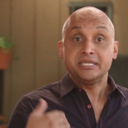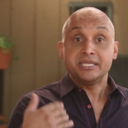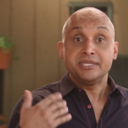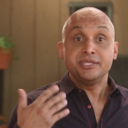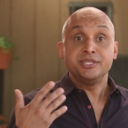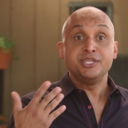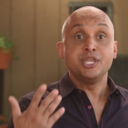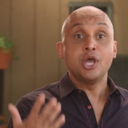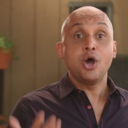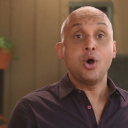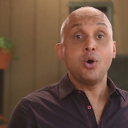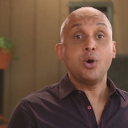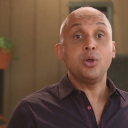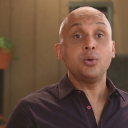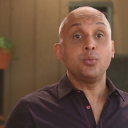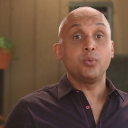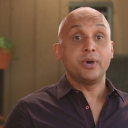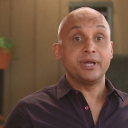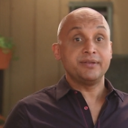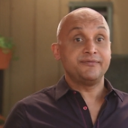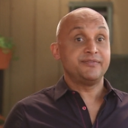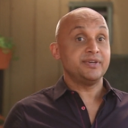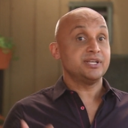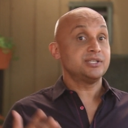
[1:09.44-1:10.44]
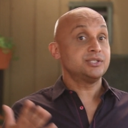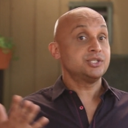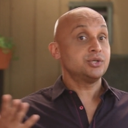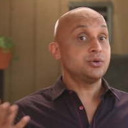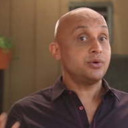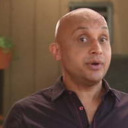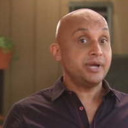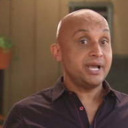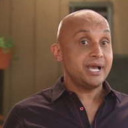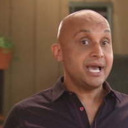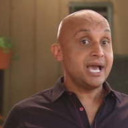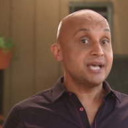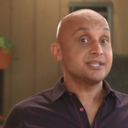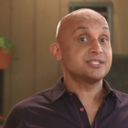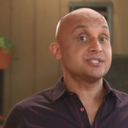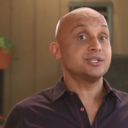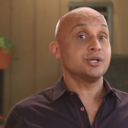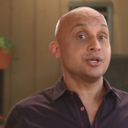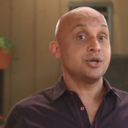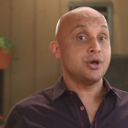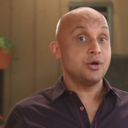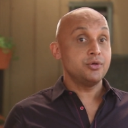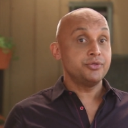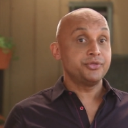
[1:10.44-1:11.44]
Knowing what Victoria has to
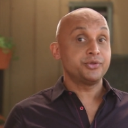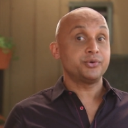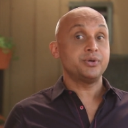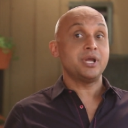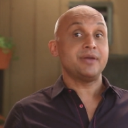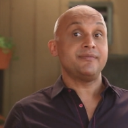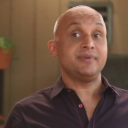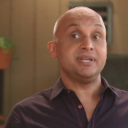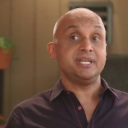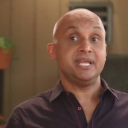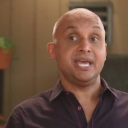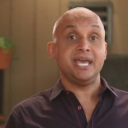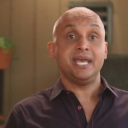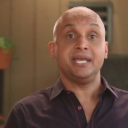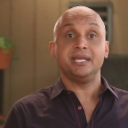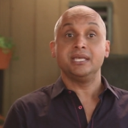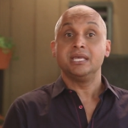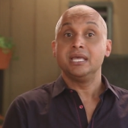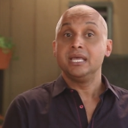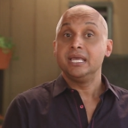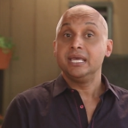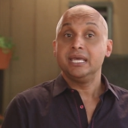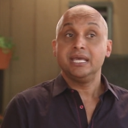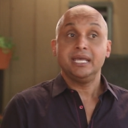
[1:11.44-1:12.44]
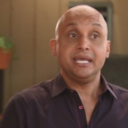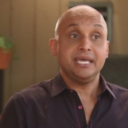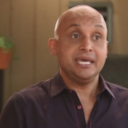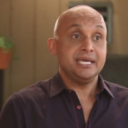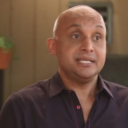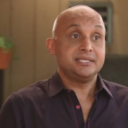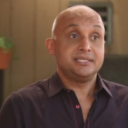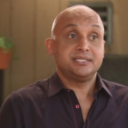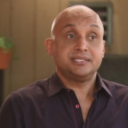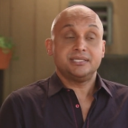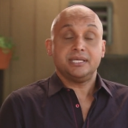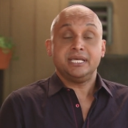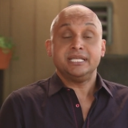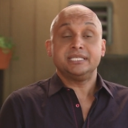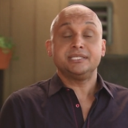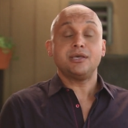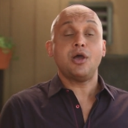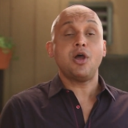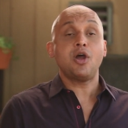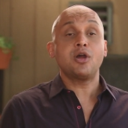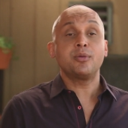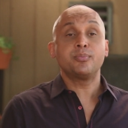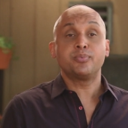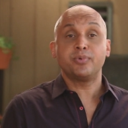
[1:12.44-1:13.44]
go through every day, it's it's
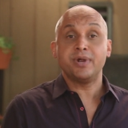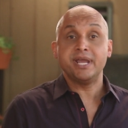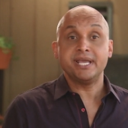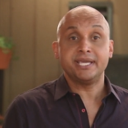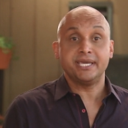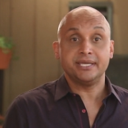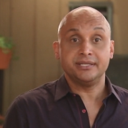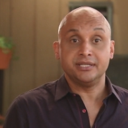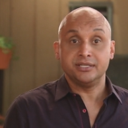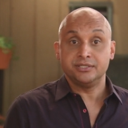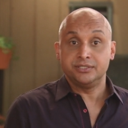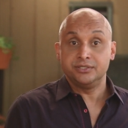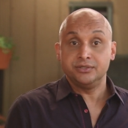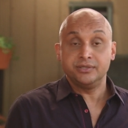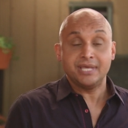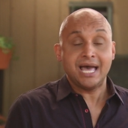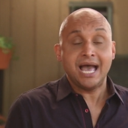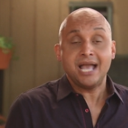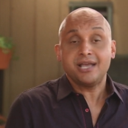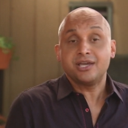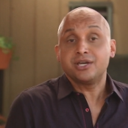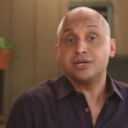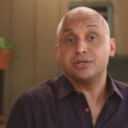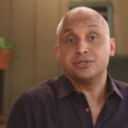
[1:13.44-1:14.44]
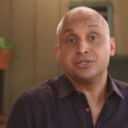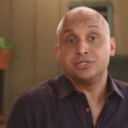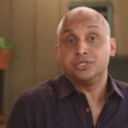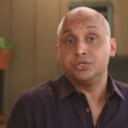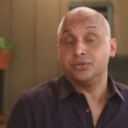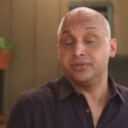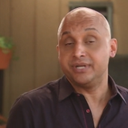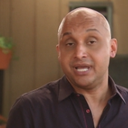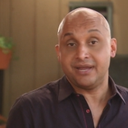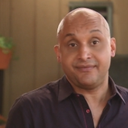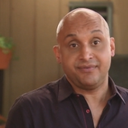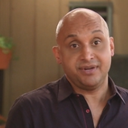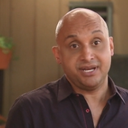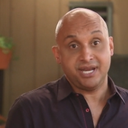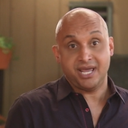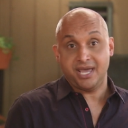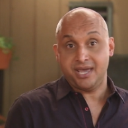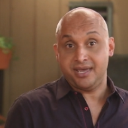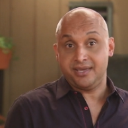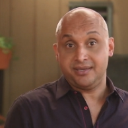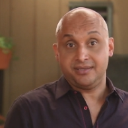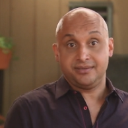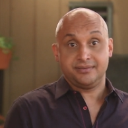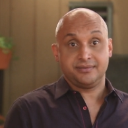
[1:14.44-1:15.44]
heartbreaking to do. I couldn't do it every
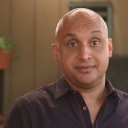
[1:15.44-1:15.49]
day.